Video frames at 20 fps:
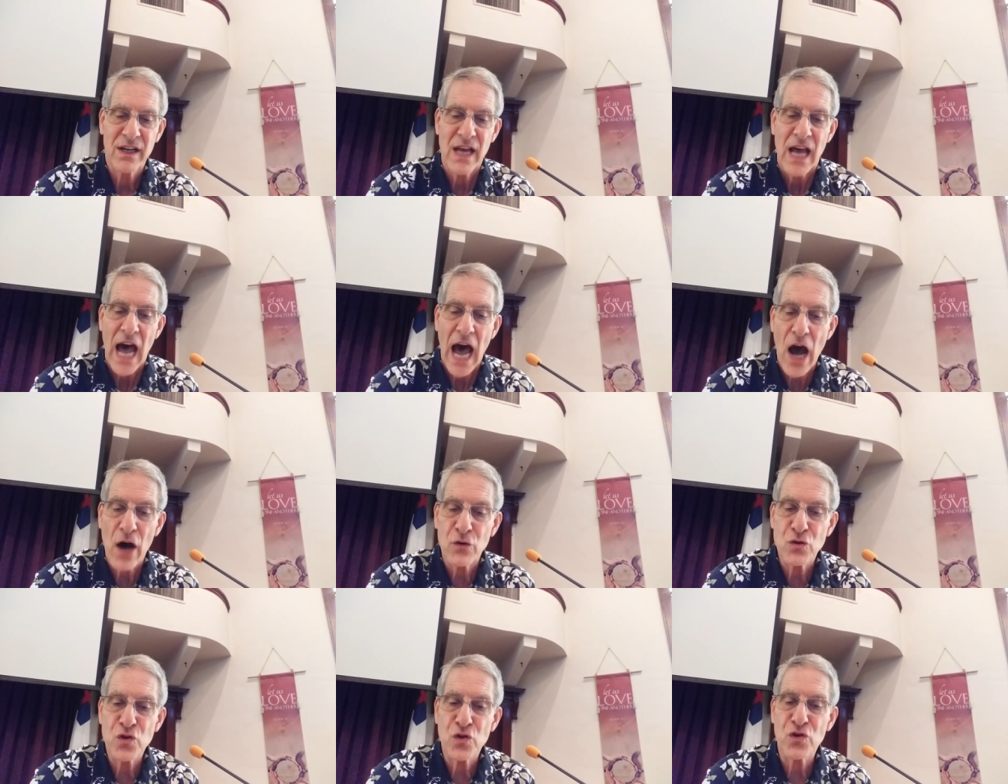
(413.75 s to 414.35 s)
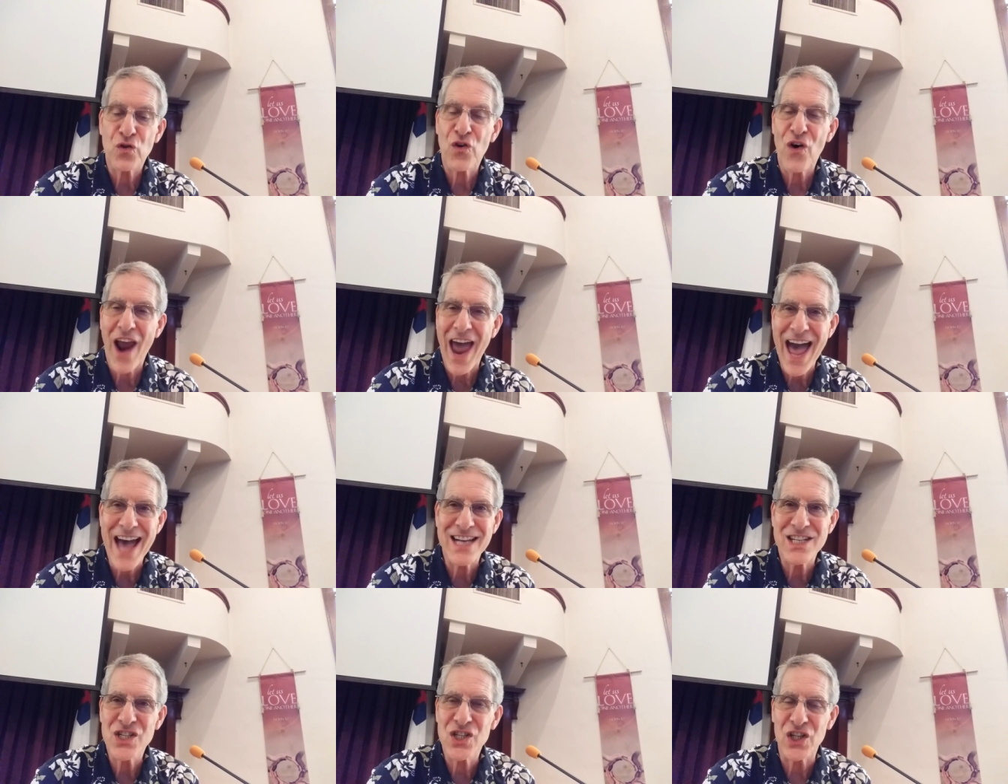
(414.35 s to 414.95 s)
How
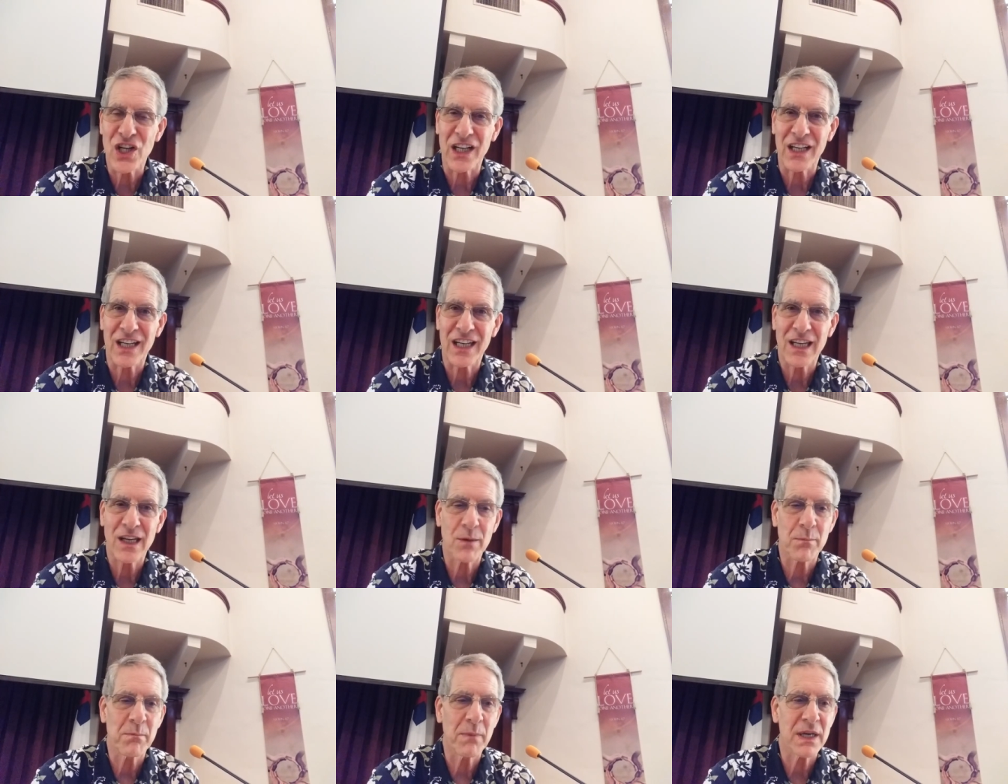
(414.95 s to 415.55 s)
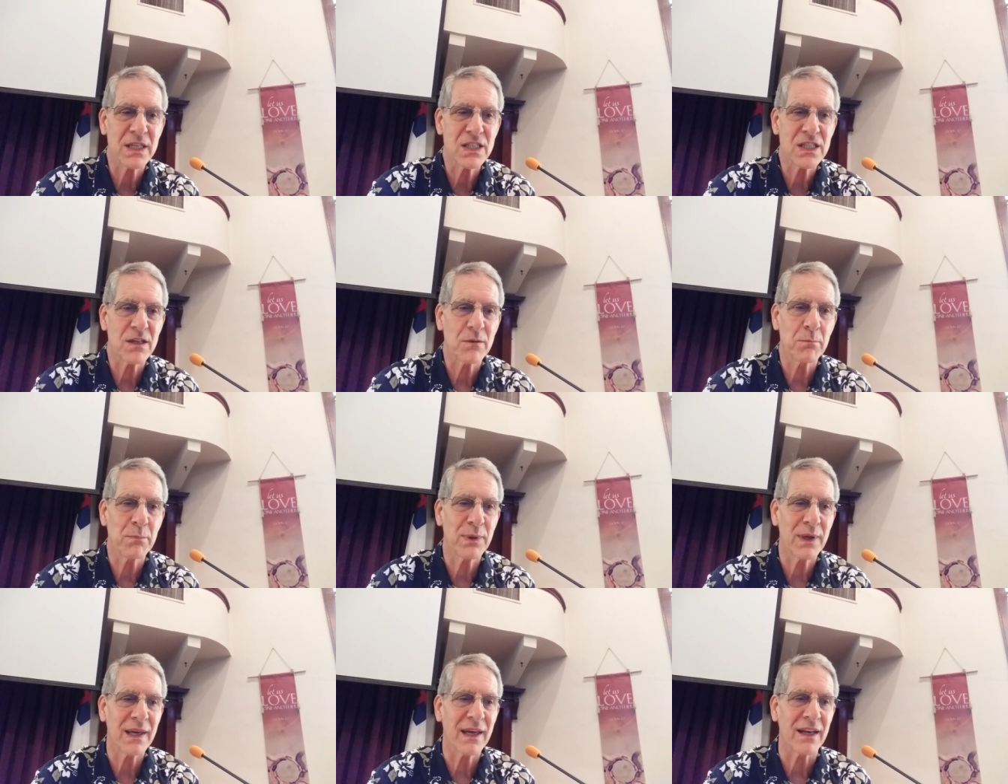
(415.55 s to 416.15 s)
tragic it must have
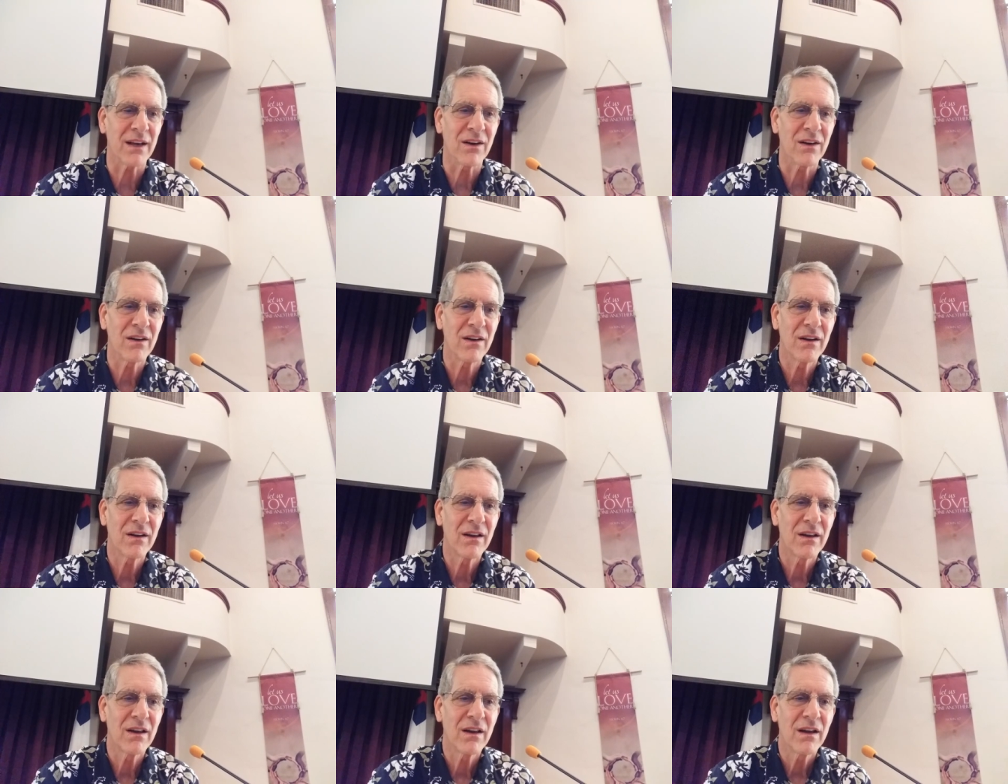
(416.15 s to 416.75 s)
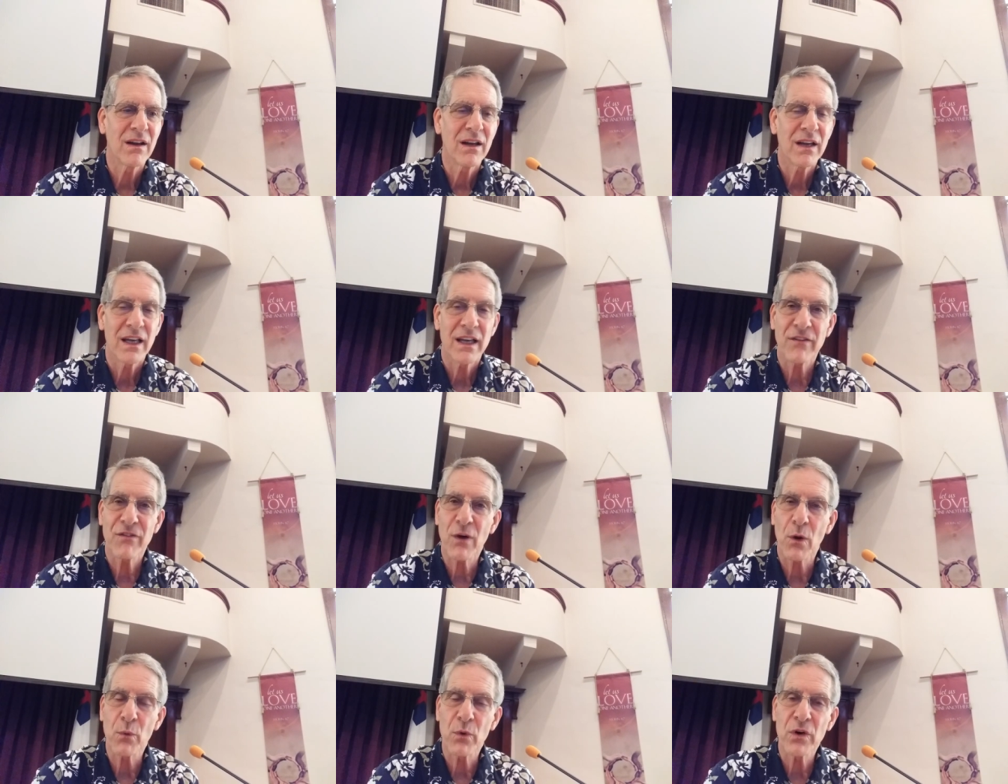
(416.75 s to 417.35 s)
been
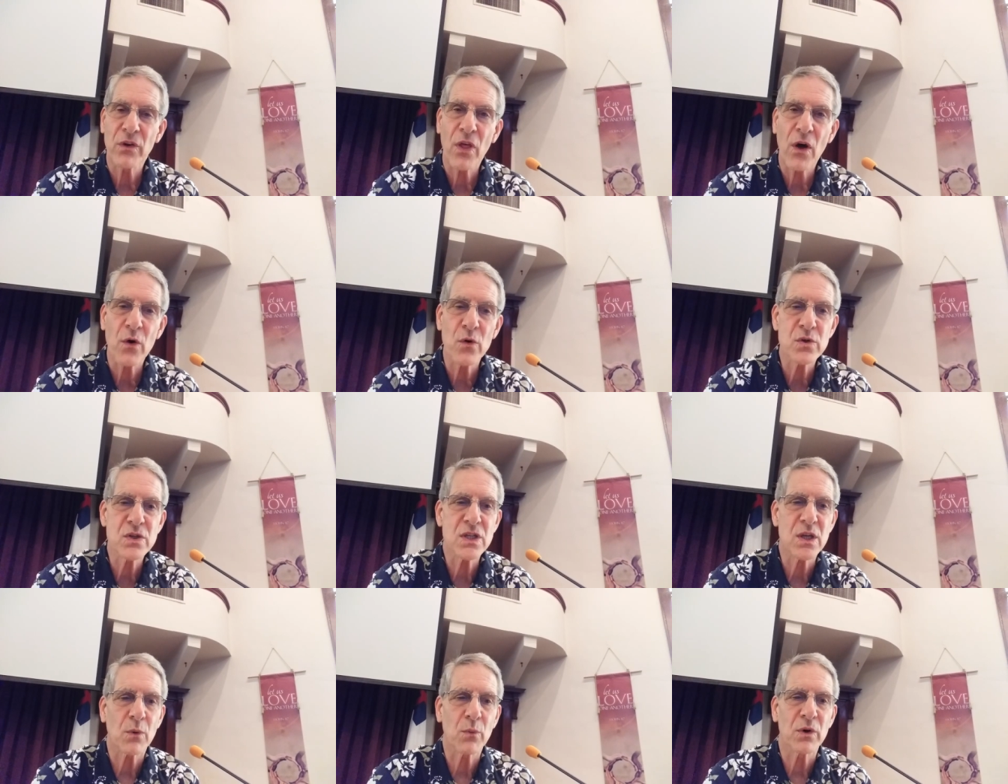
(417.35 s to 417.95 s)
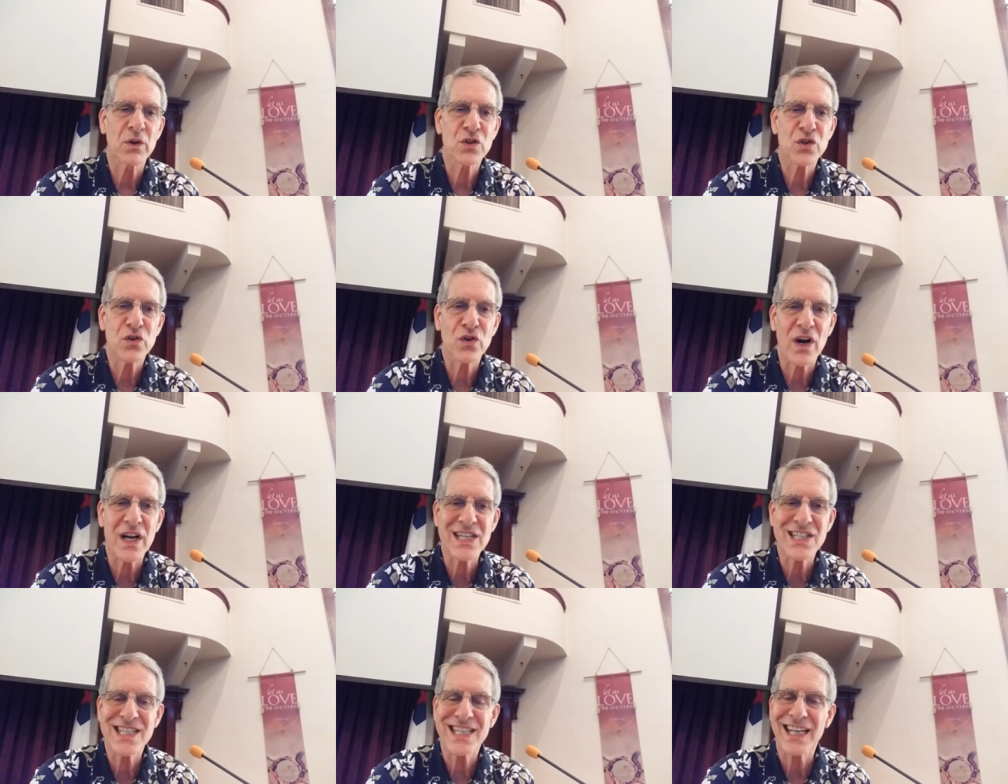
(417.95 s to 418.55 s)
if it were those that were
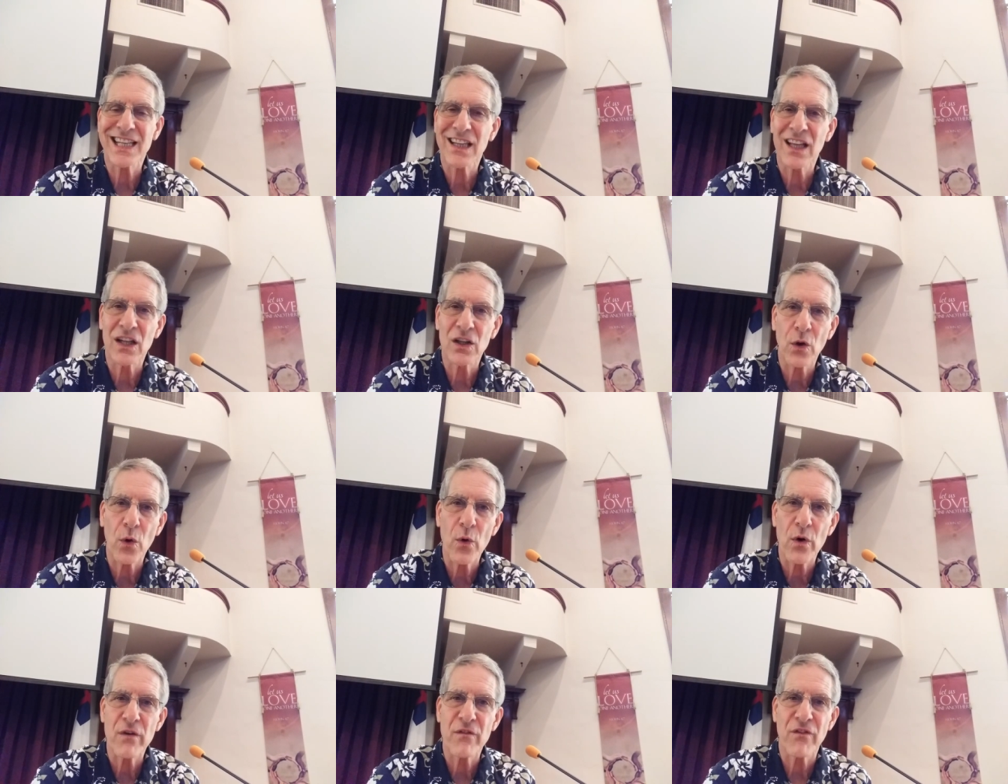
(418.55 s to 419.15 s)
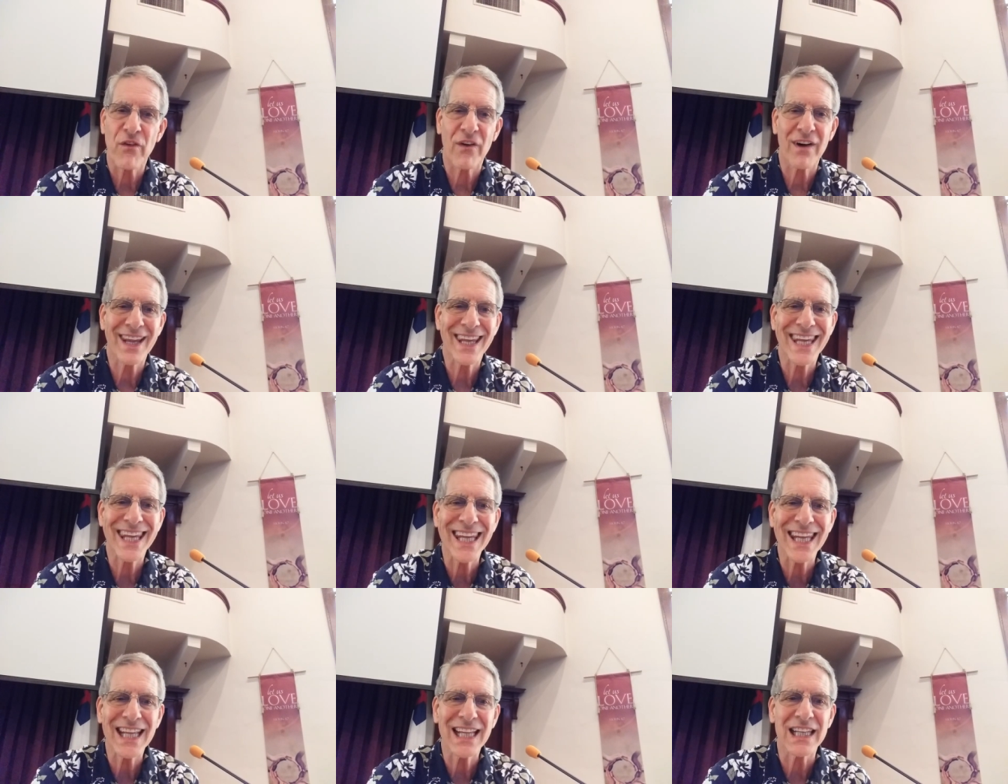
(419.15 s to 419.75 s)
trusting the Lord for
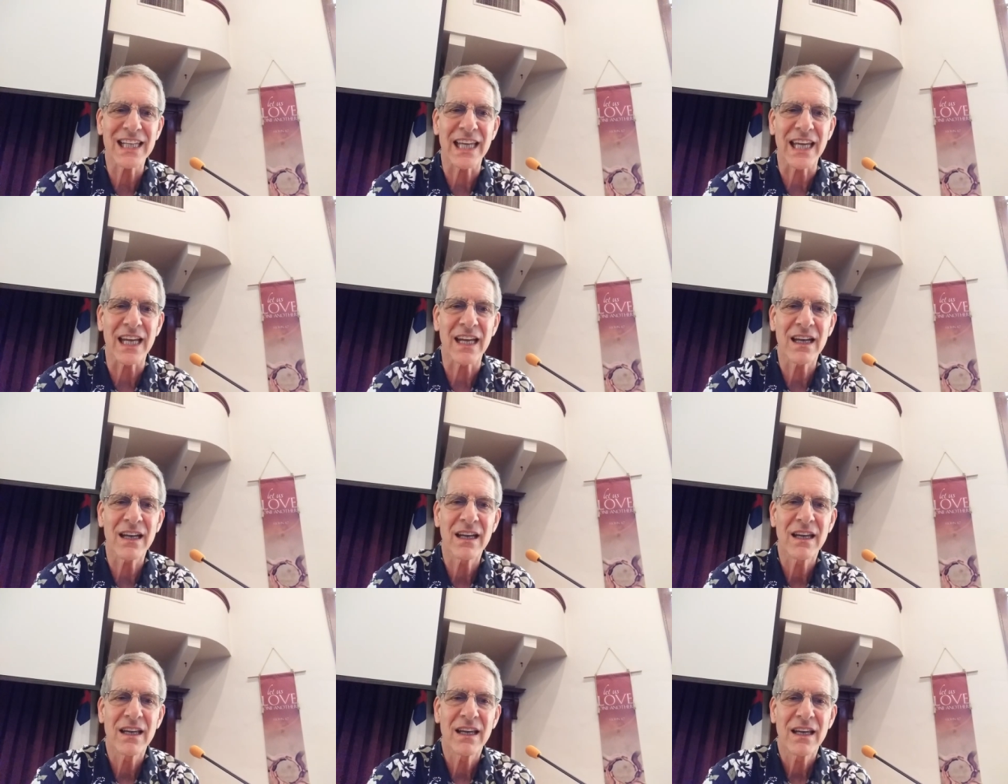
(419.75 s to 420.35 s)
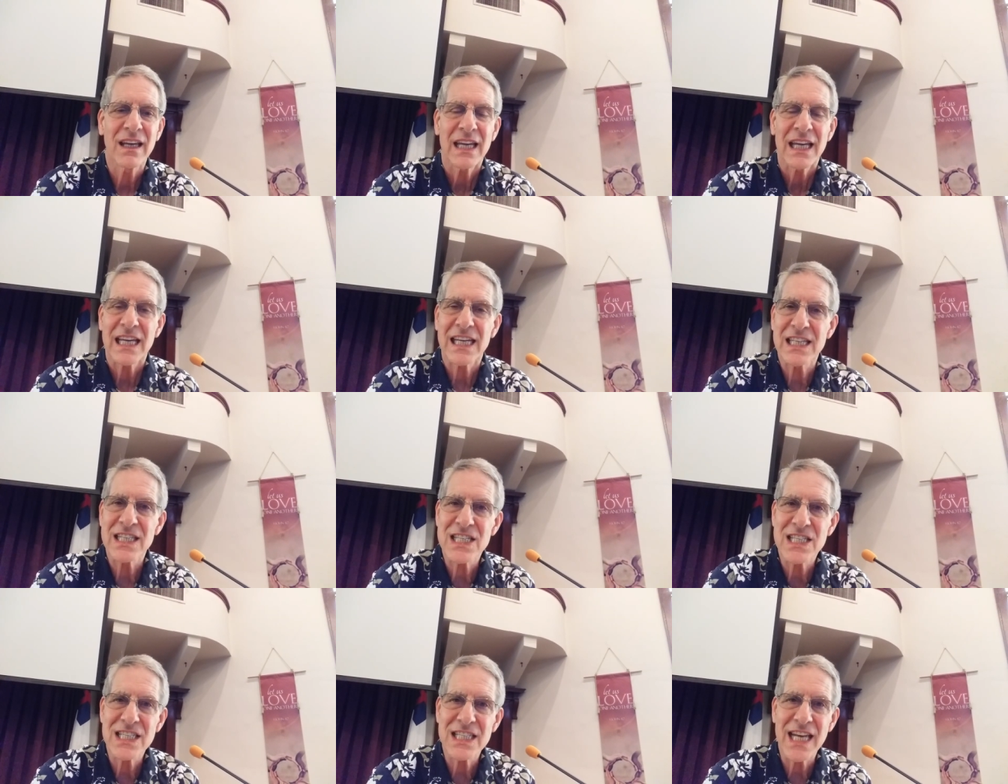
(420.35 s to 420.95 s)
healing
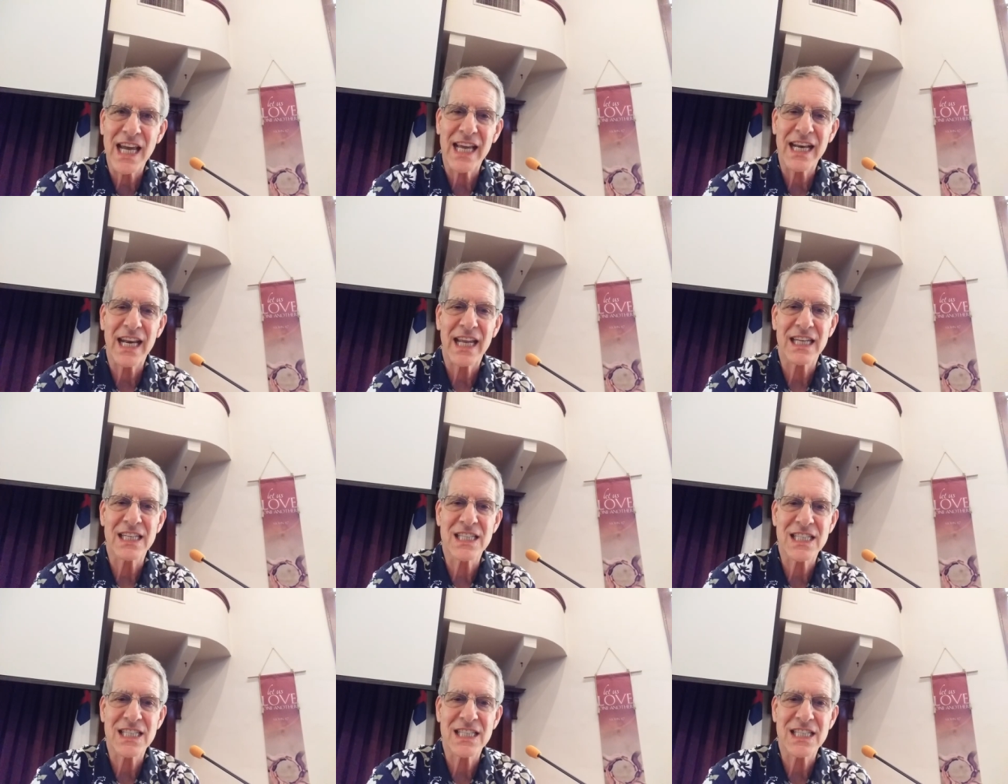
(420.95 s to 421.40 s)
instead had